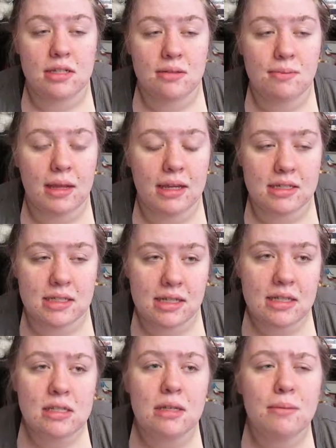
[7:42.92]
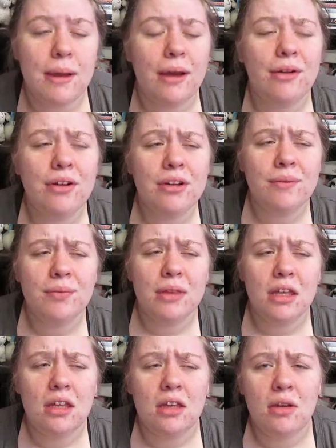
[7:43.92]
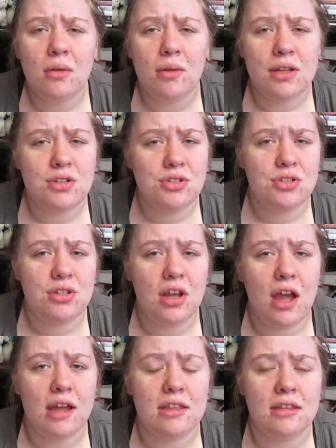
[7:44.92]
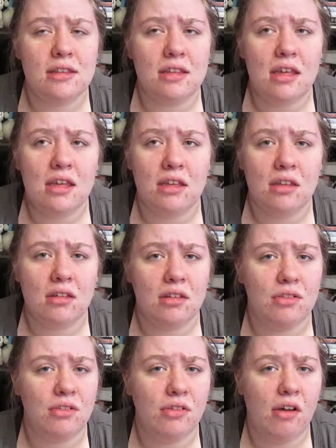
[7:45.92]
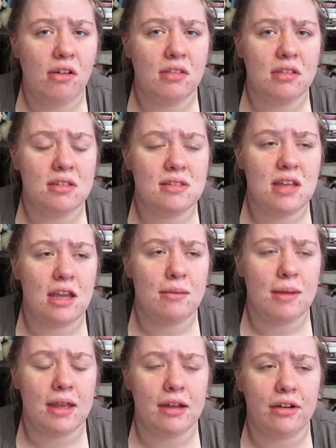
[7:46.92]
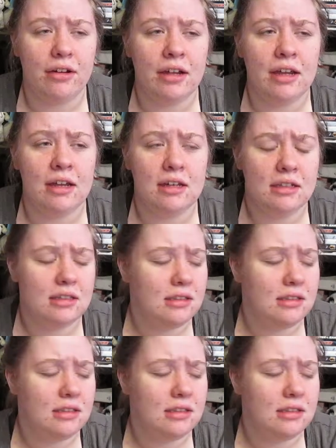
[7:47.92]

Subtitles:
make a teasing powder, which I think could fall in the same area.